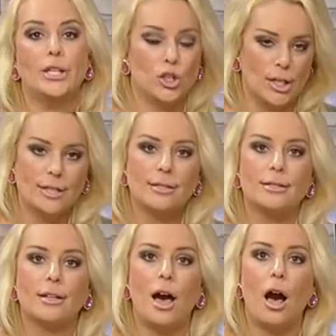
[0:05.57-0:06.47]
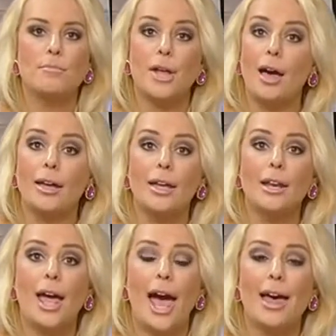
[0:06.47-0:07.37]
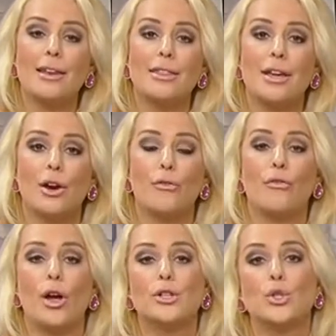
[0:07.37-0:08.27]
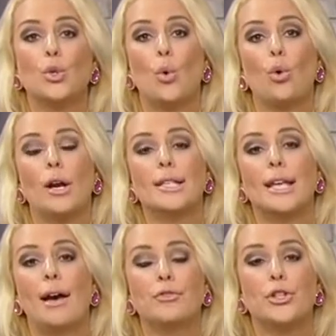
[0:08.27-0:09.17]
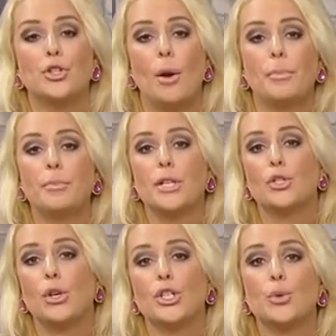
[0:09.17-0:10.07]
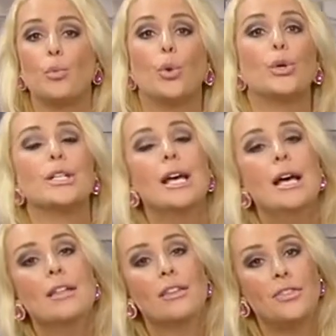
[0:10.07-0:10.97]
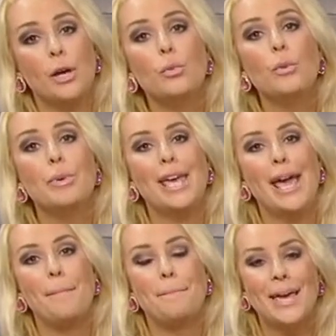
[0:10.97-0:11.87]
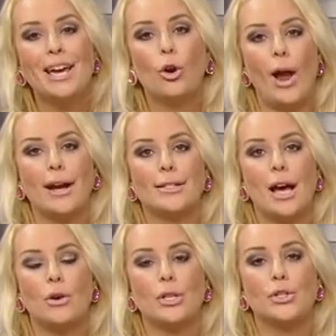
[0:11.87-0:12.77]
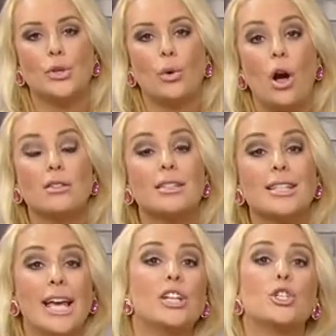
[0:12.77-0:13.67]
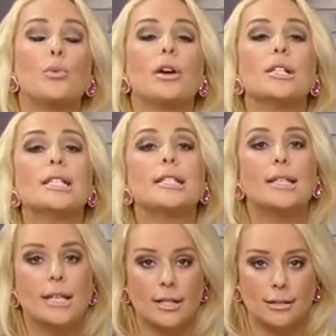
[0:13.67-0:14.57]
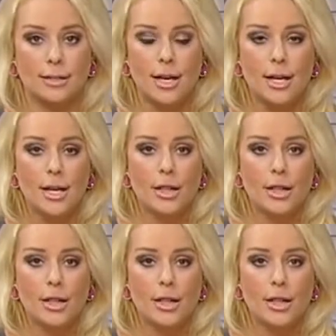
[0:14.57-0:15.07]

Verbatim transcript: agents to come knocking at their front door. It's after the Trump administration warned that there will be a big crackdown in so called sanctuary cities.